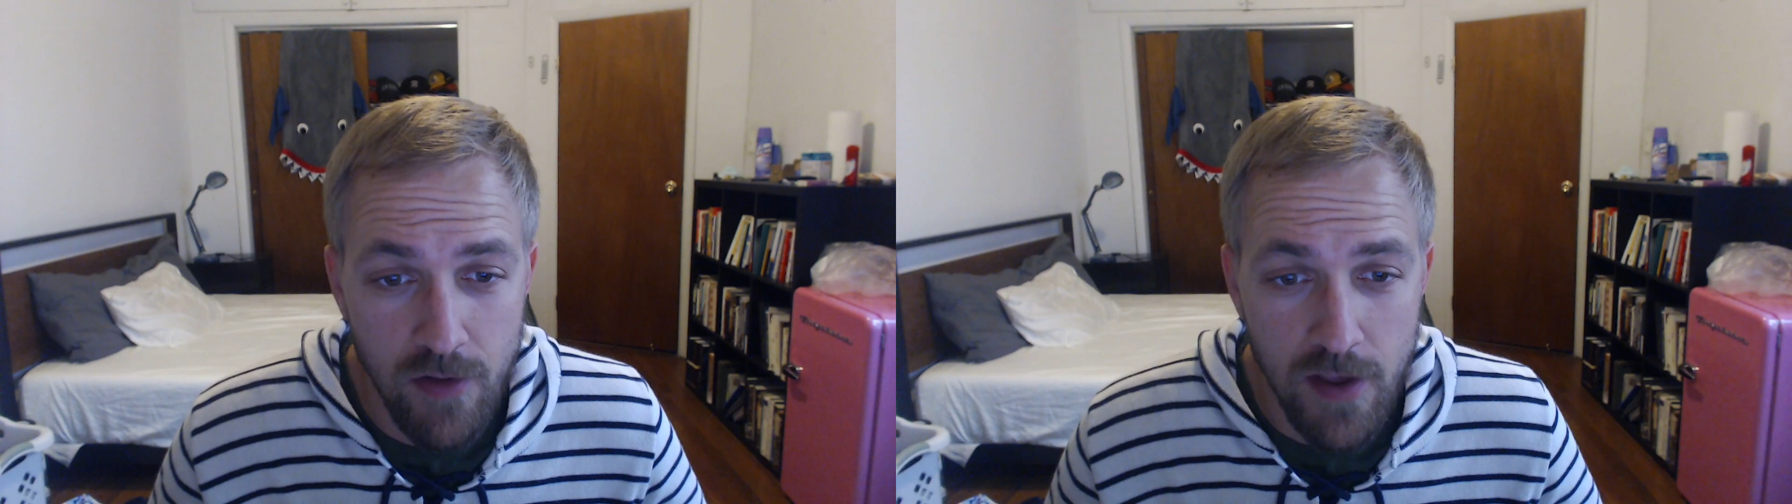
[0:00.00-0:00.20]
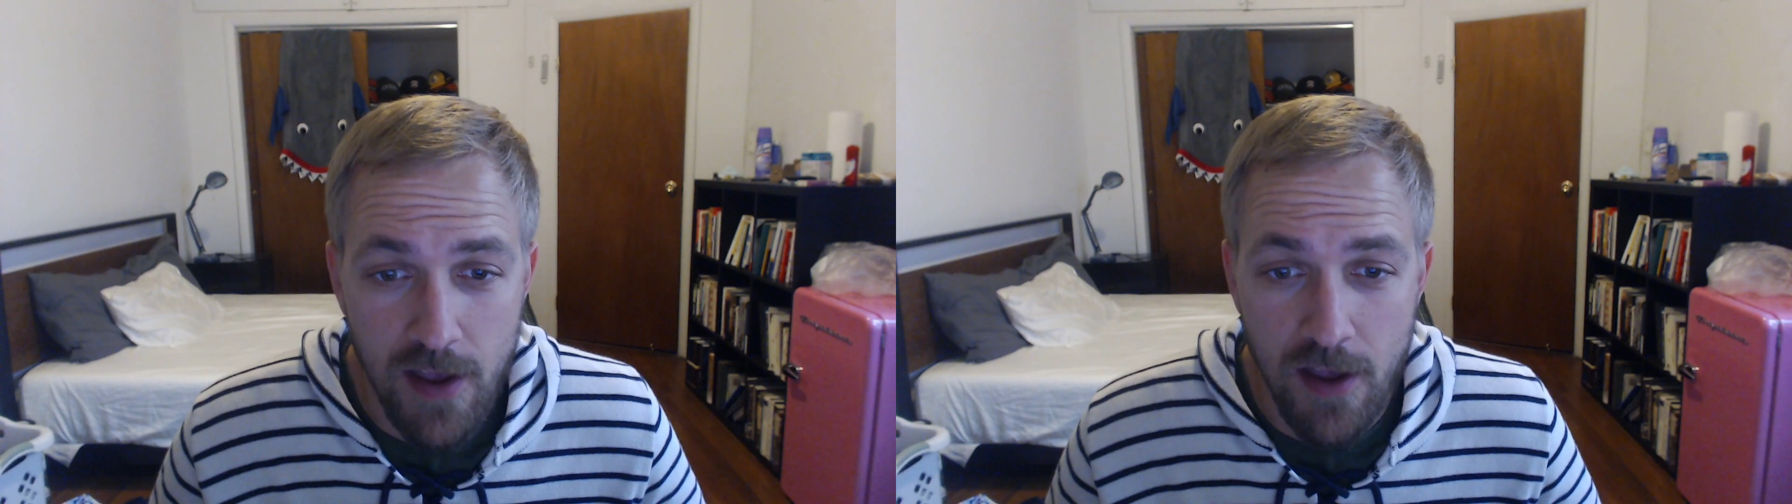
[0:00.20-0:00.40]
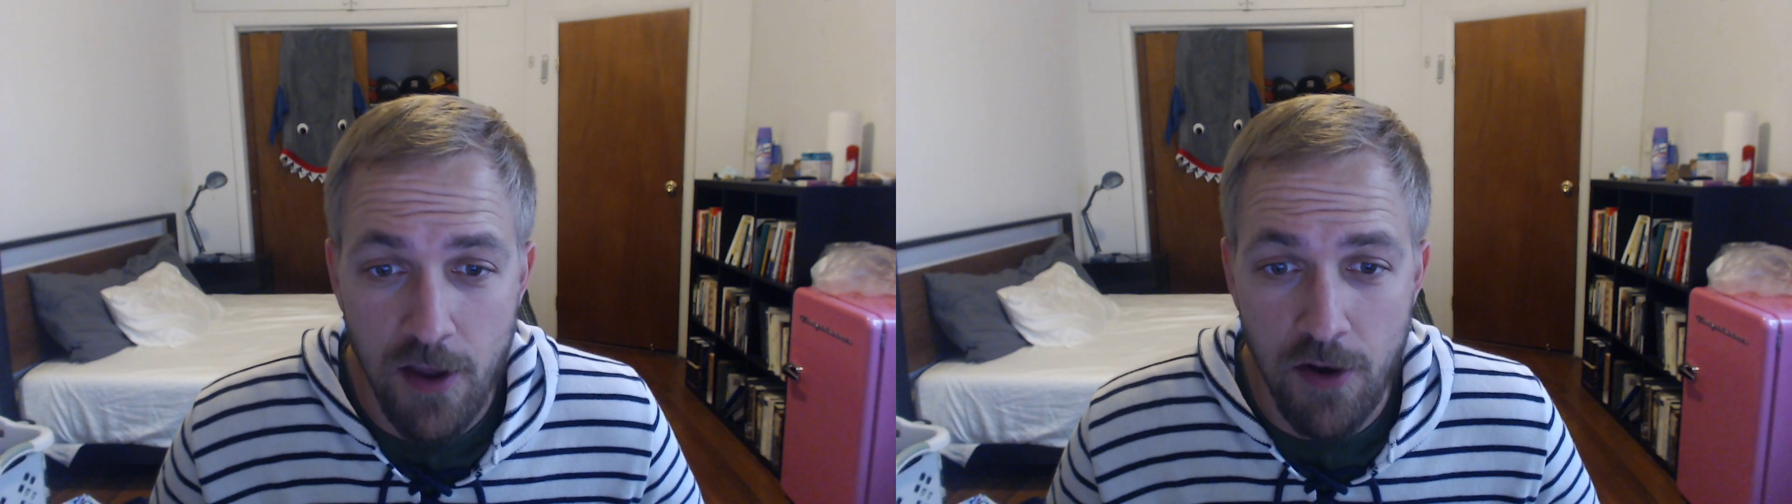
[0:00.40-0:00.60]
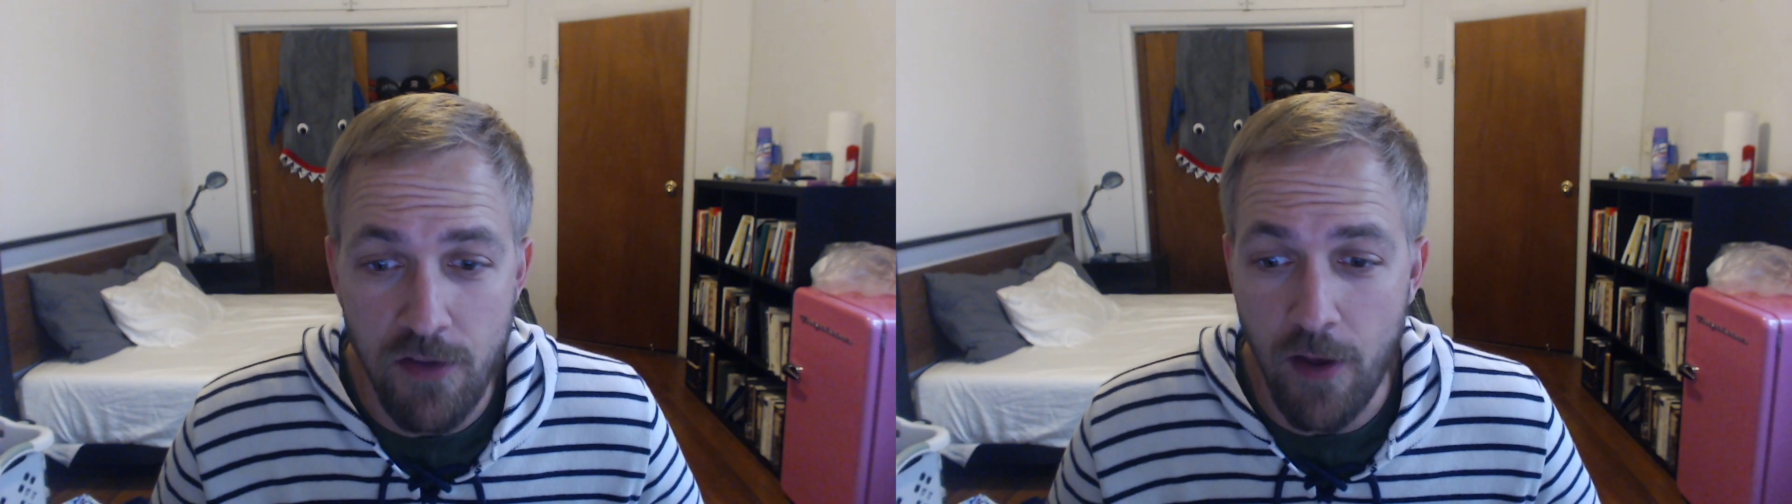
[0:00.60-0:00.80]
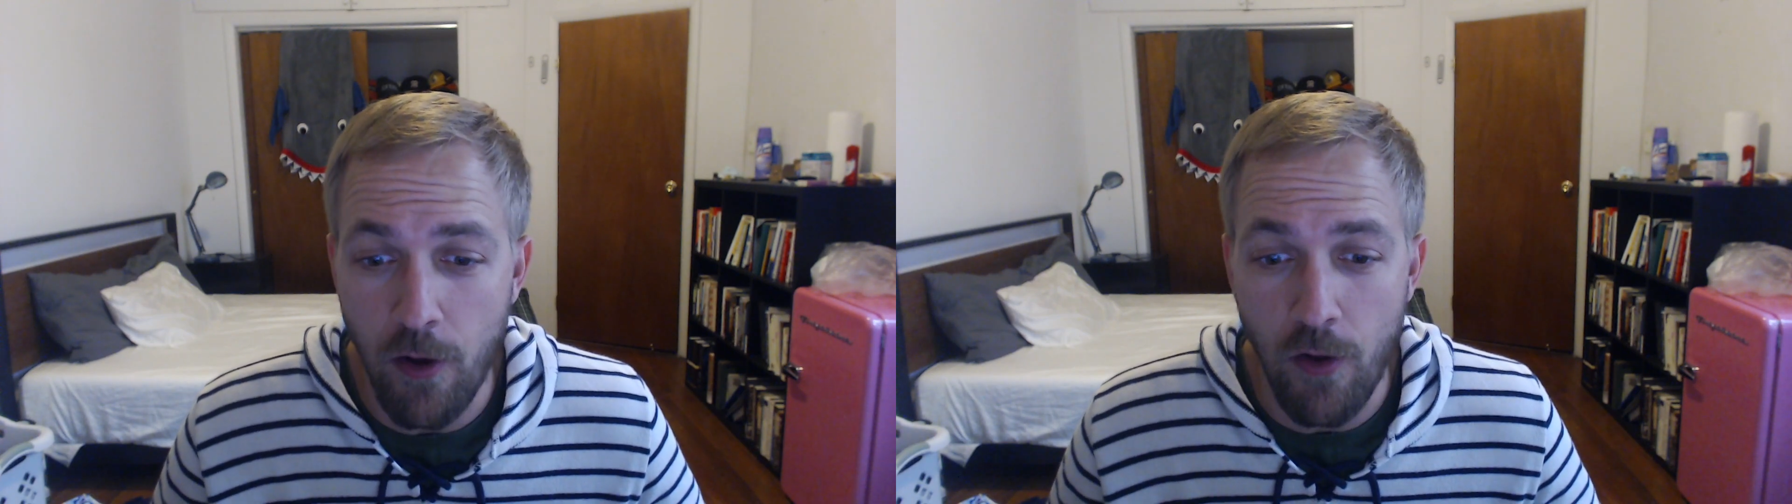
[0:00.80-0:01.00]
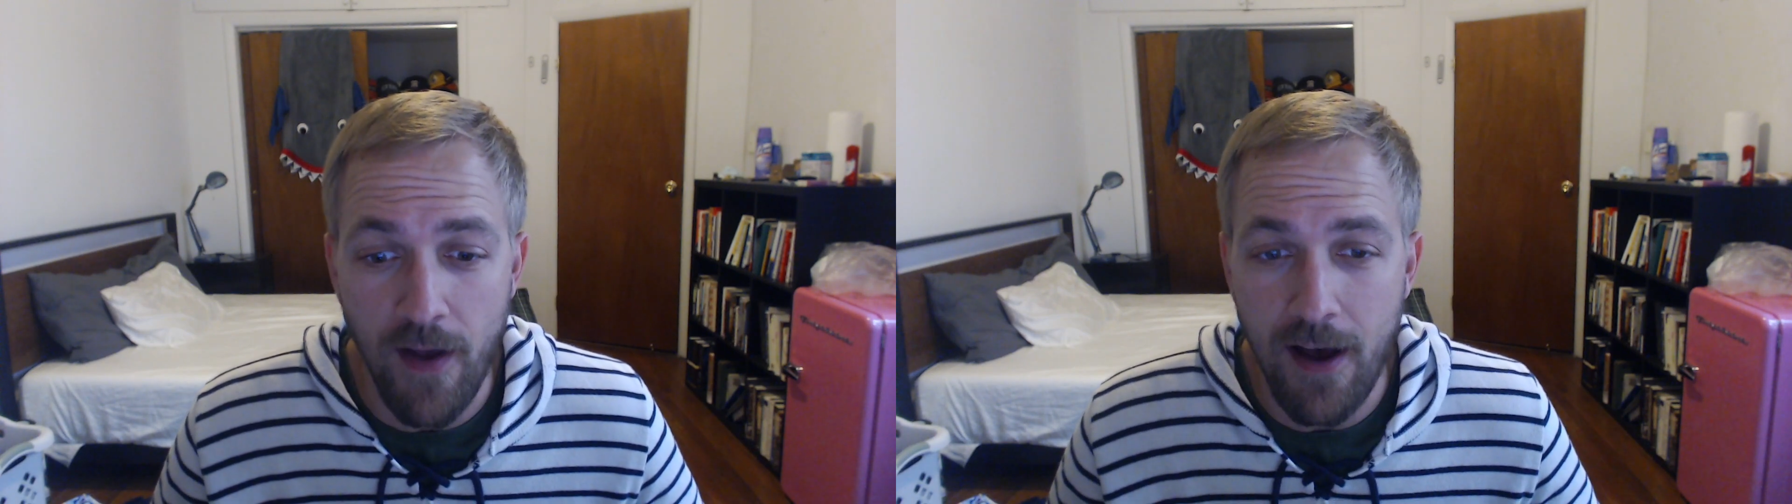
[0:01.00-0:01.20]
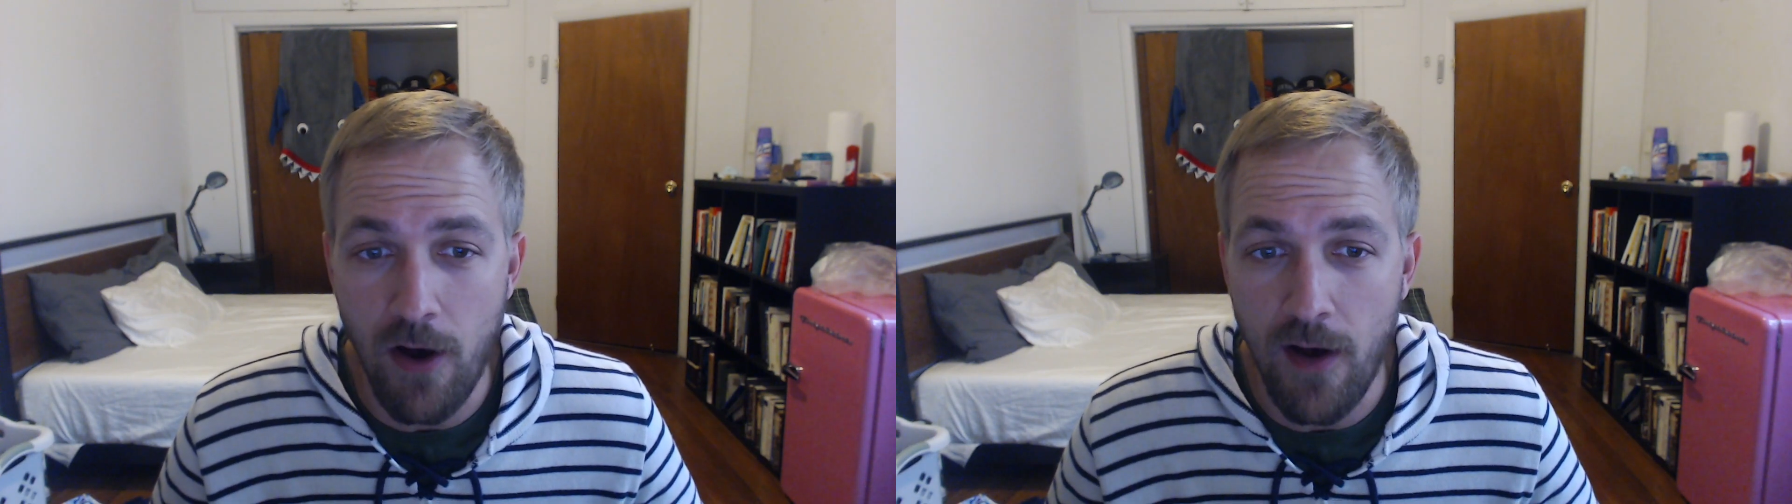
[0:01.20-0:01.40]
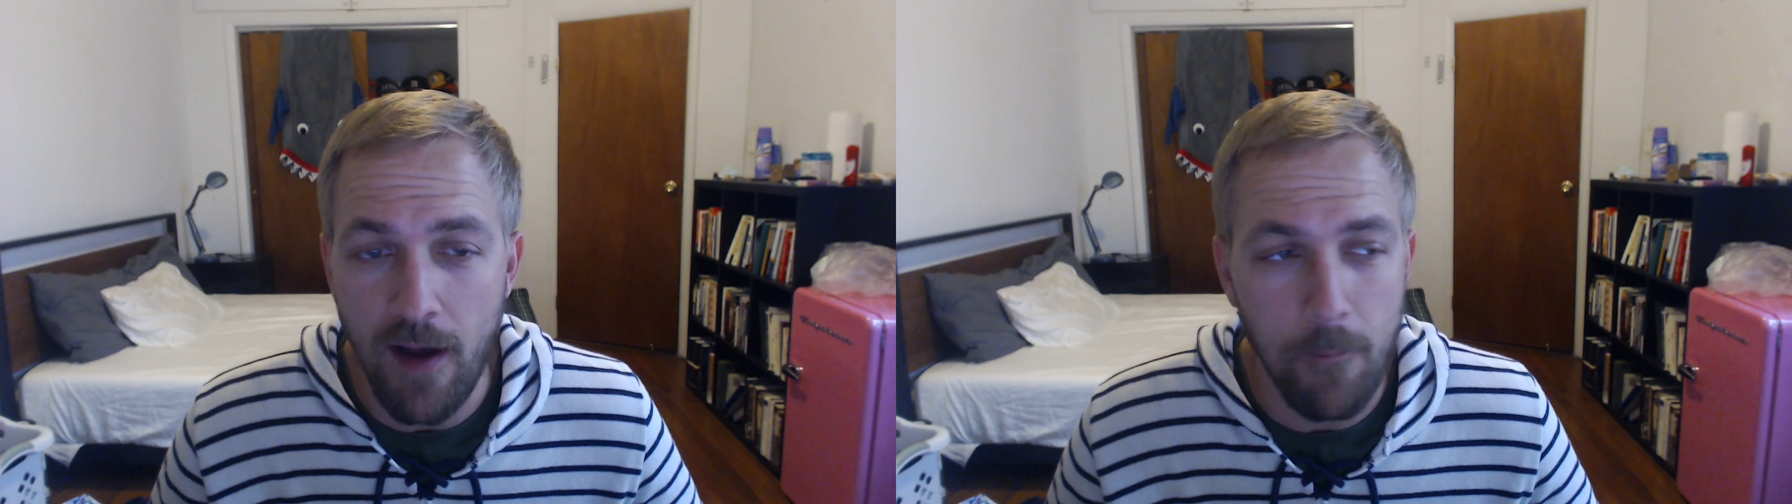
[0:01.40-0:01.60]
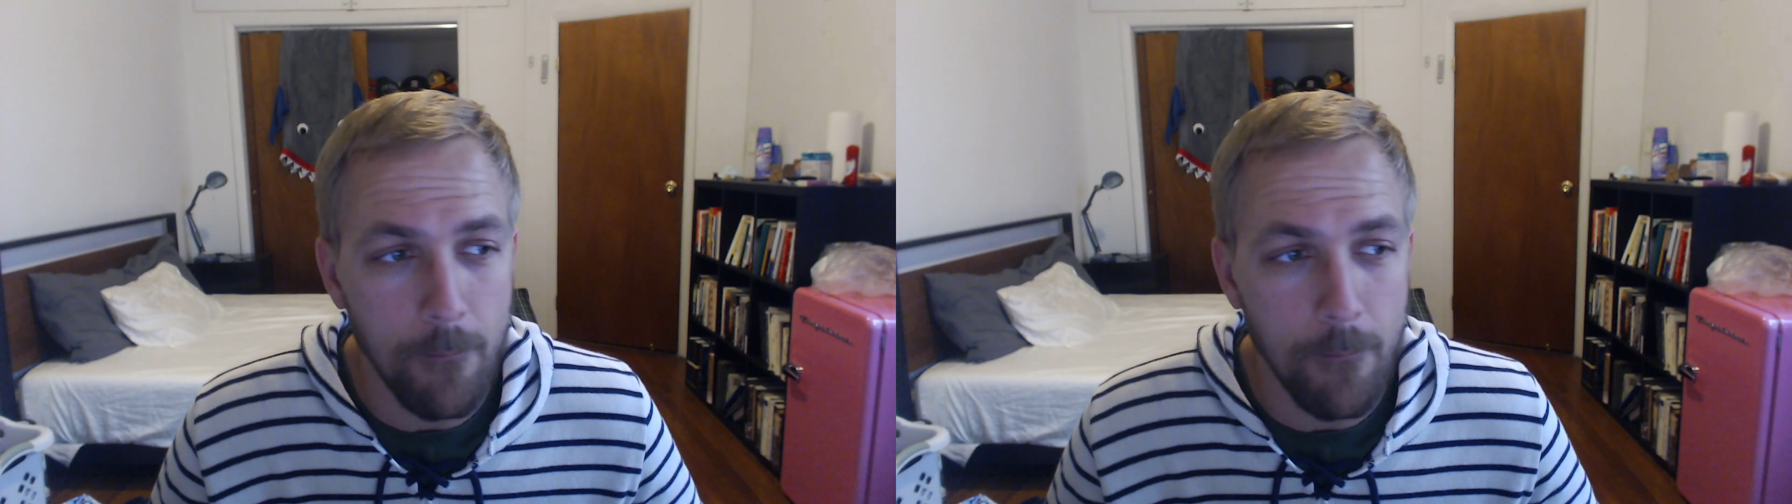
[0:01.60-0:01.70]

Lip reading: and they'll allow